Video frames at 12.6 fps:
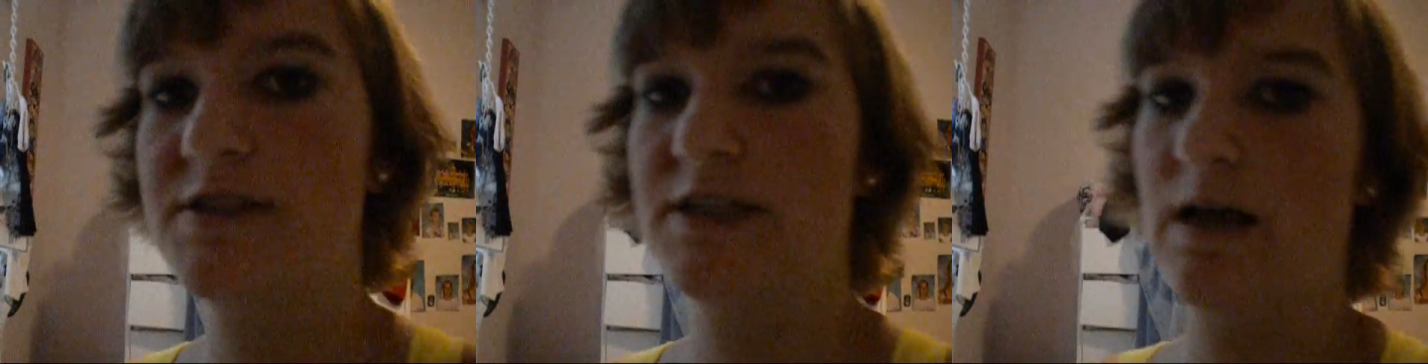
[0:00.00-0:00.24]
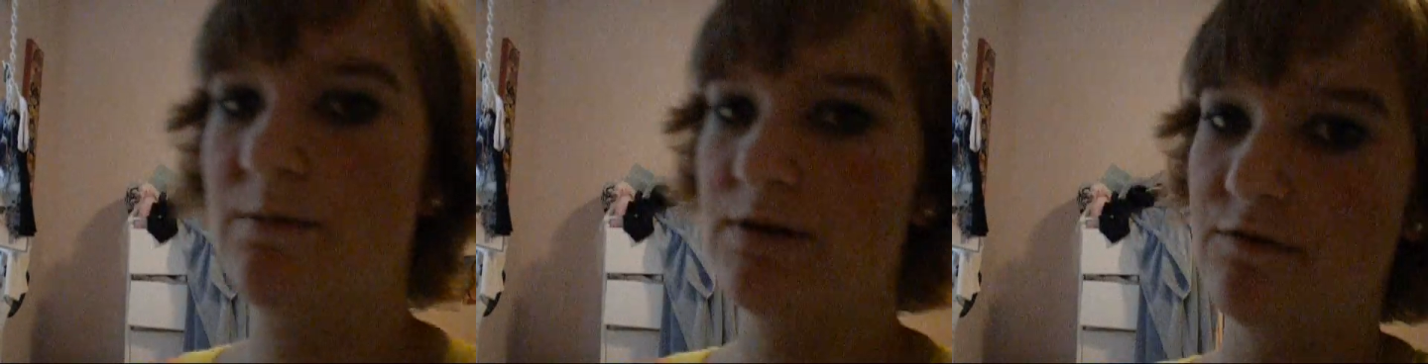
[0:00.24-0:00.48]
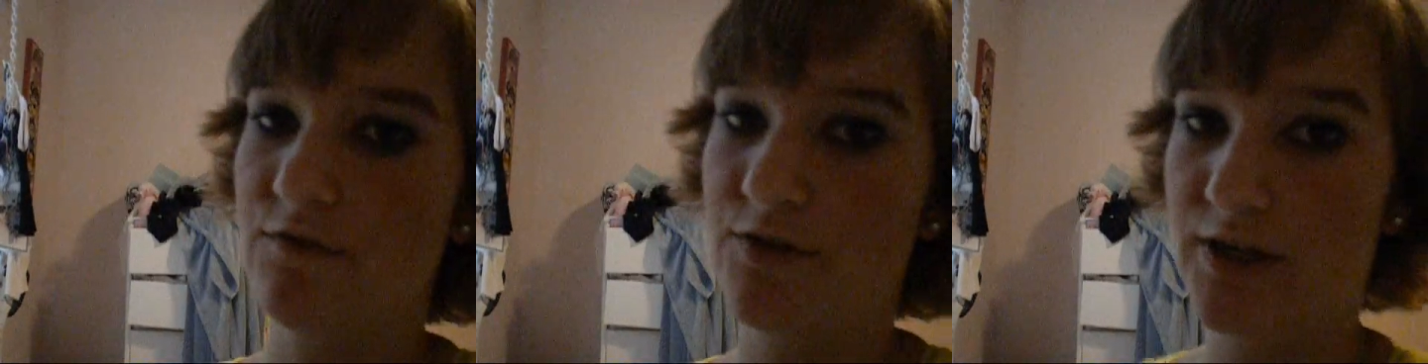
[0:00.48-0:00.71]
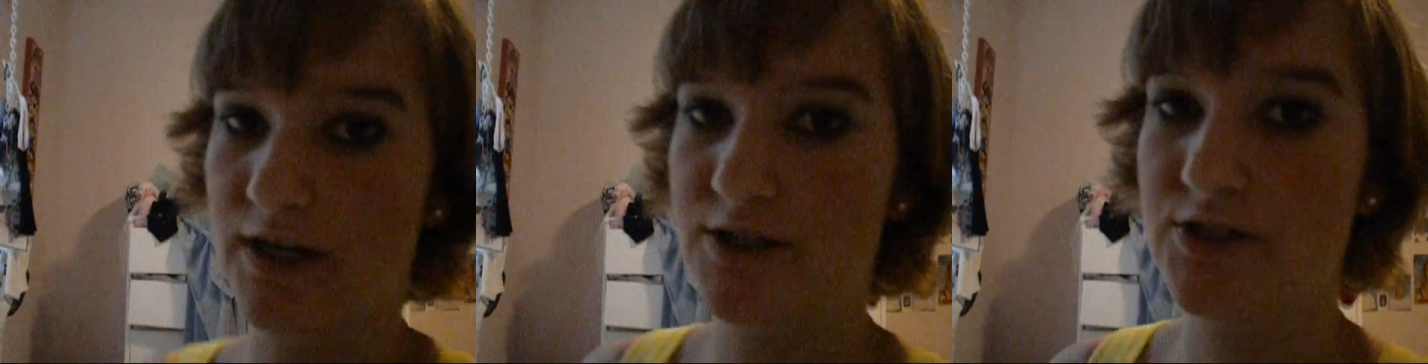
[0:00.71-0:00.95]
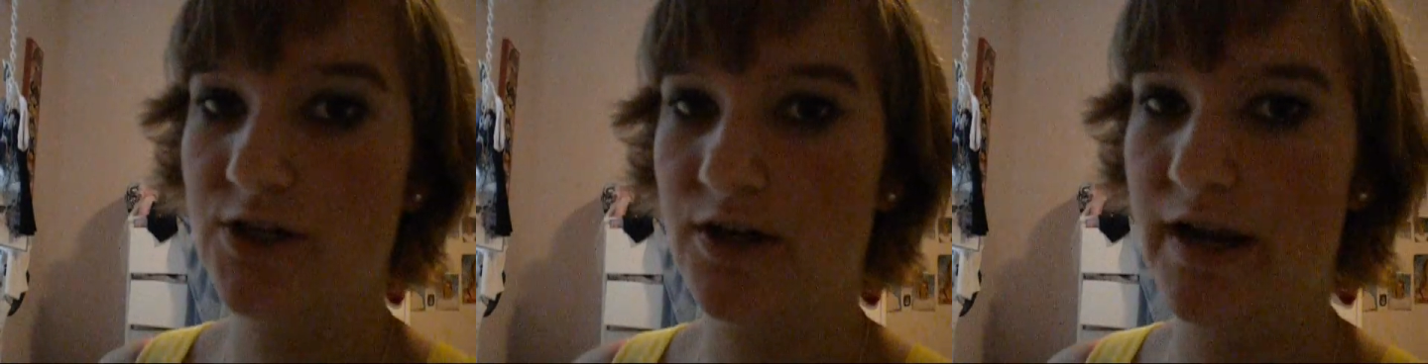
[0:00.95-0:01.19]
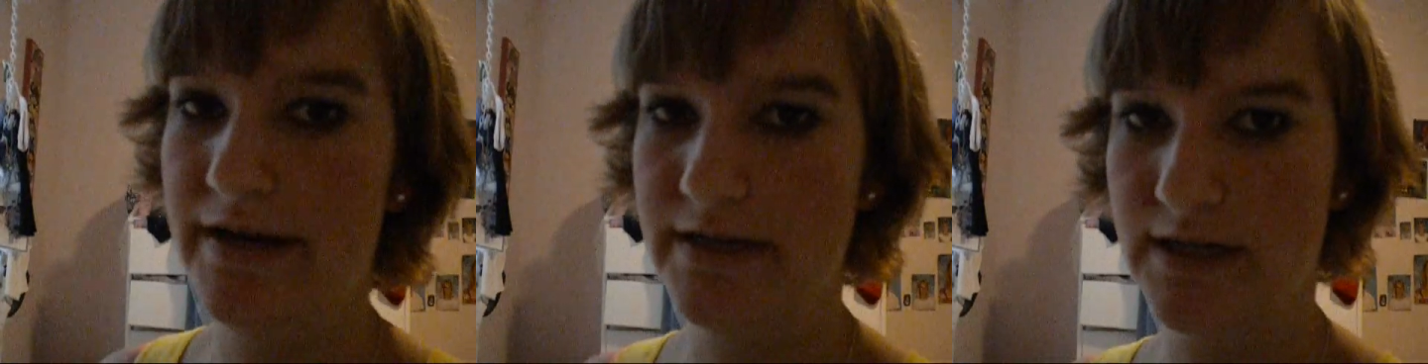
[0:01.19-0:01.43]
and tell me if you think it's
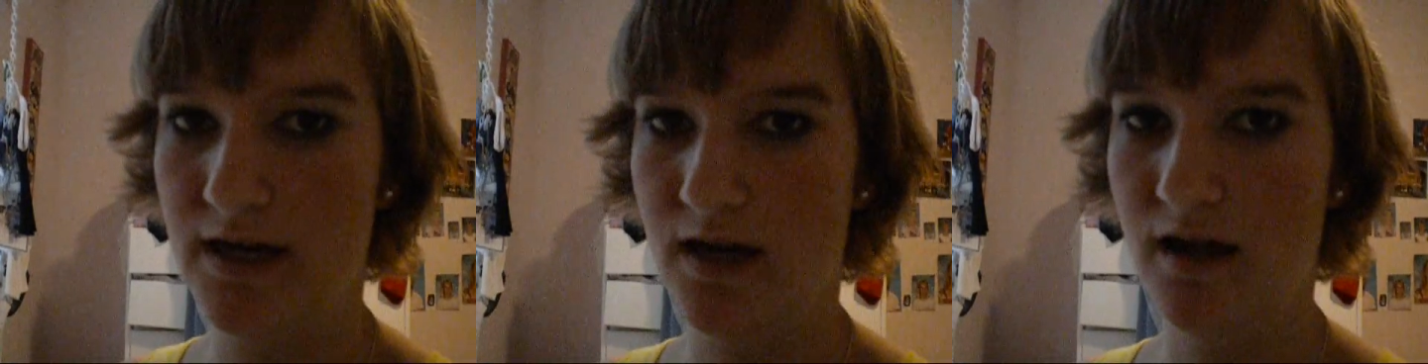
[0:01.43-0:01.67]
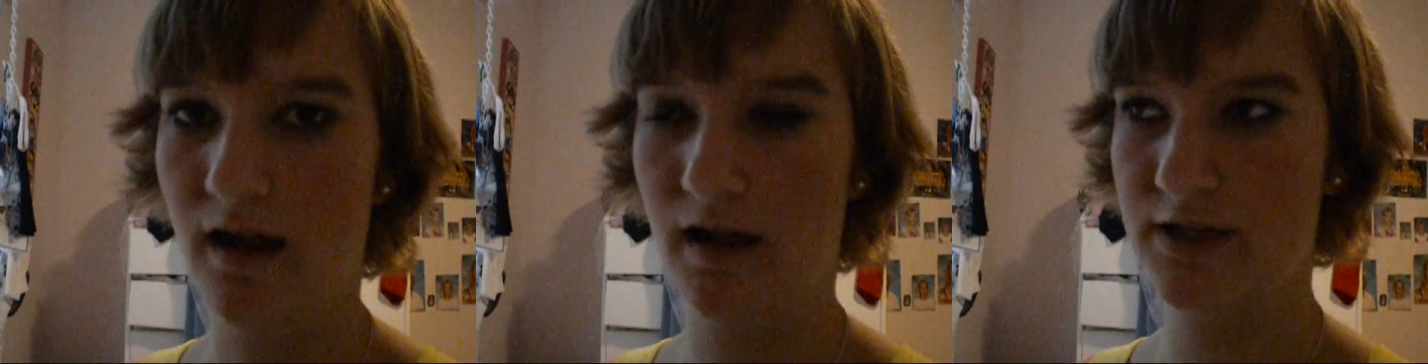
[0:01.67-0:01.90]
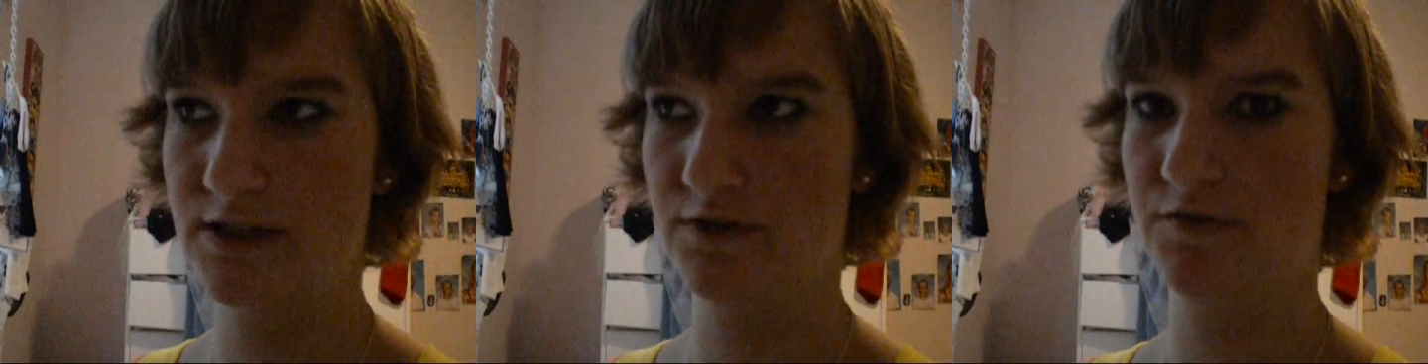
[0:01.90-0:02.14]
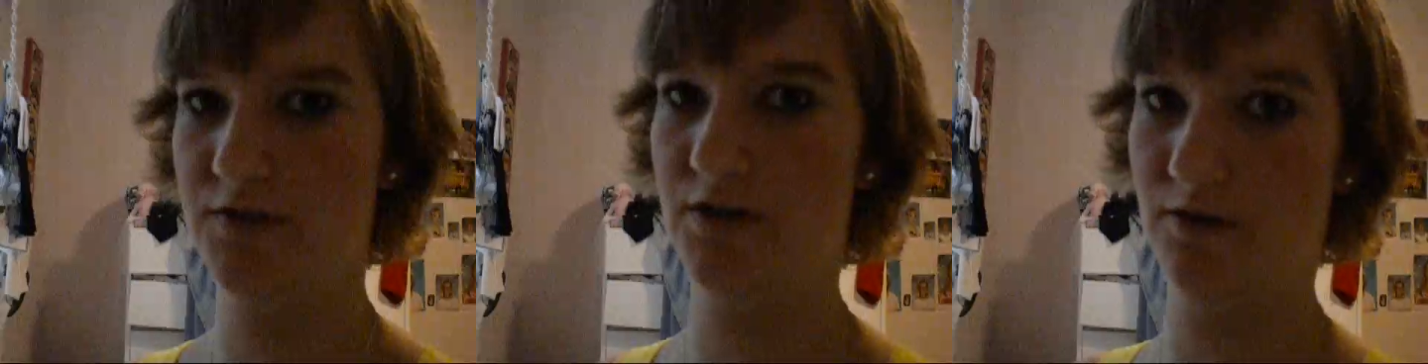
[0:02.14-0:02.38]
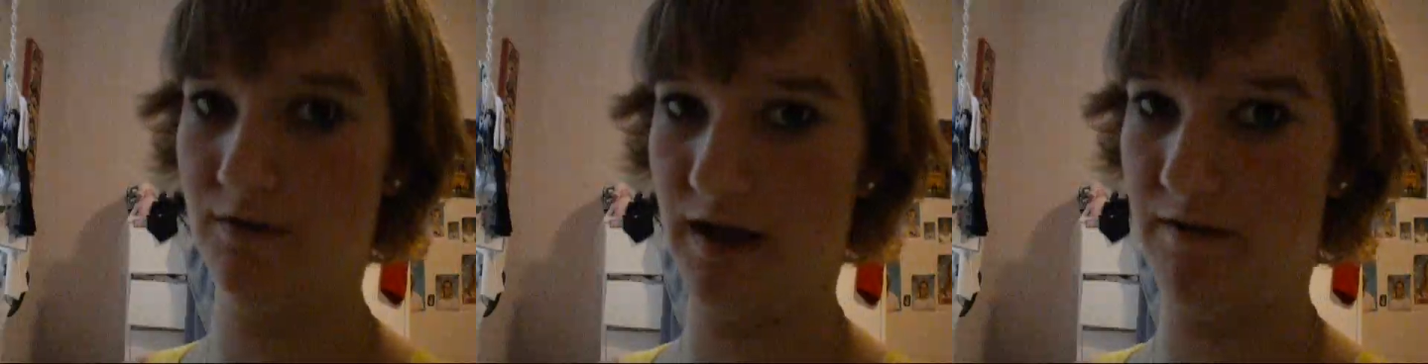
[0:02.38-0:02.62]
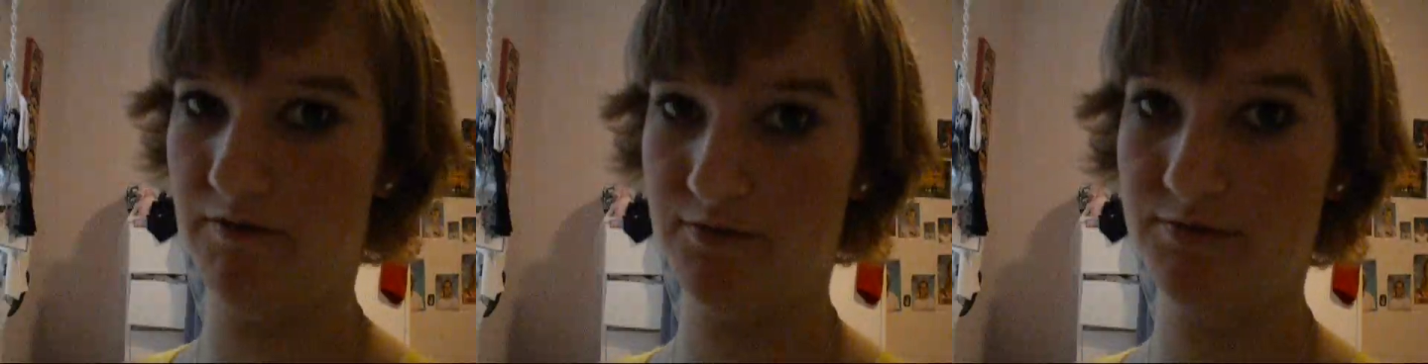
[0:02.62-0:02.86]
a good idea, because if you
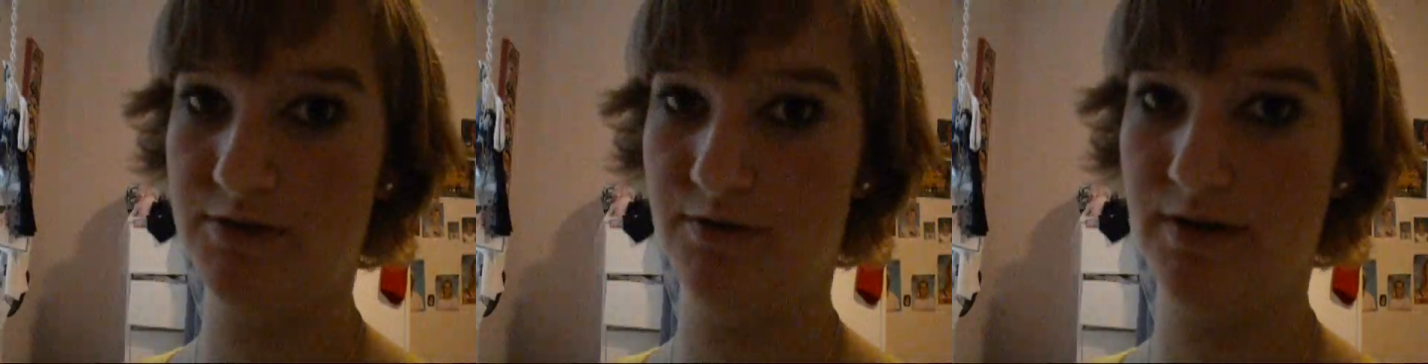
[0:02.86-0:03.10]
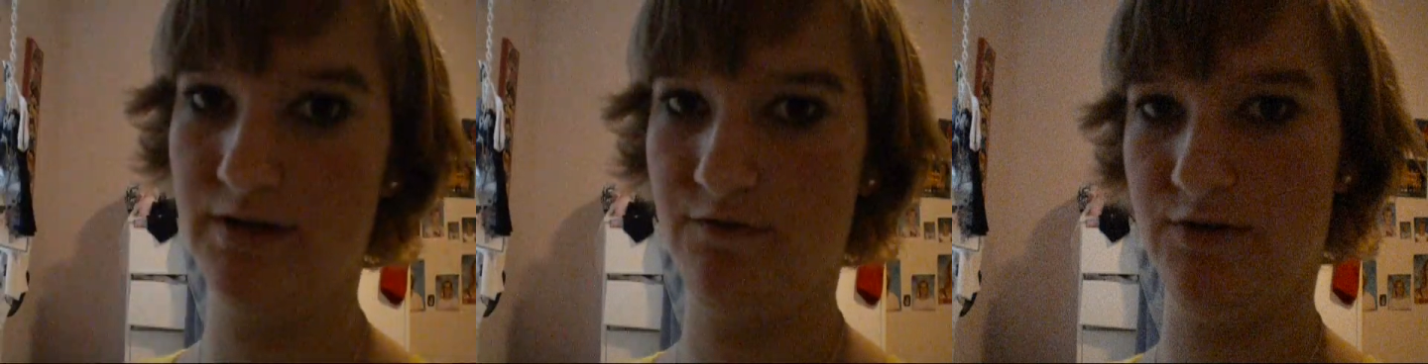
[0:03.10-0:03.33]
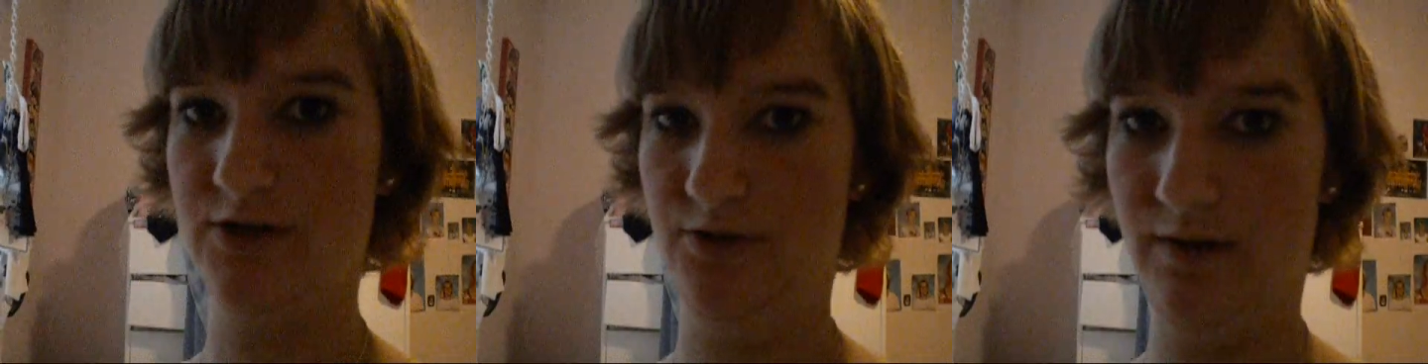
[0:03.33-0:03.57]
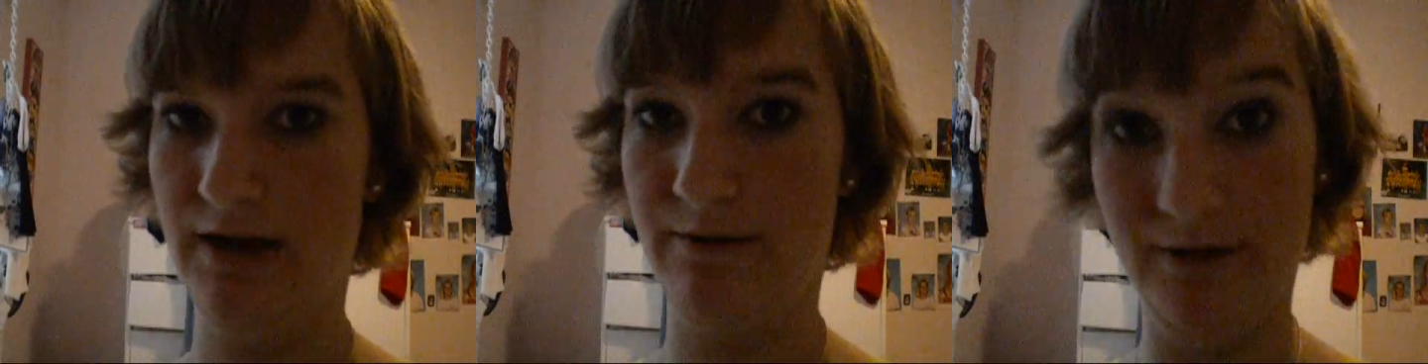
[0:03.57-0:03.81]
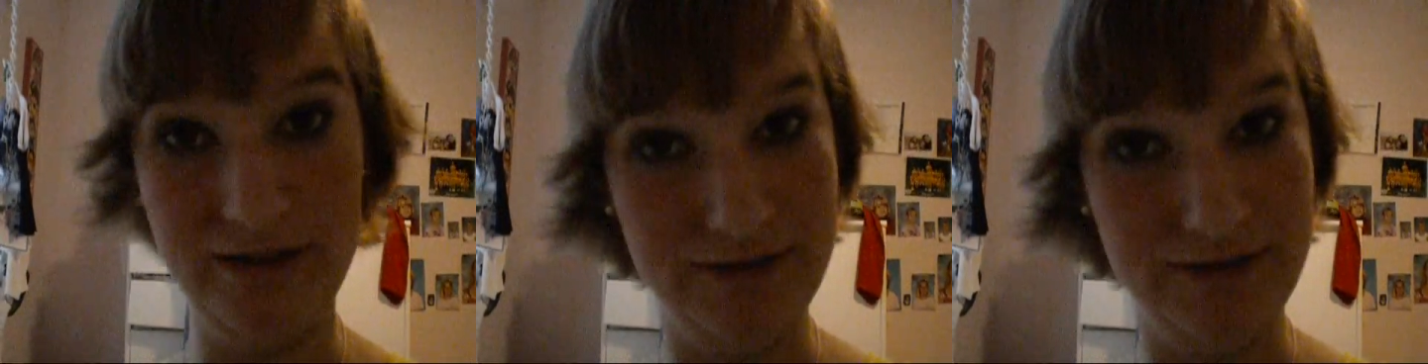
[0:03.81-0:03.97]
don't, I won't do it. If you do, I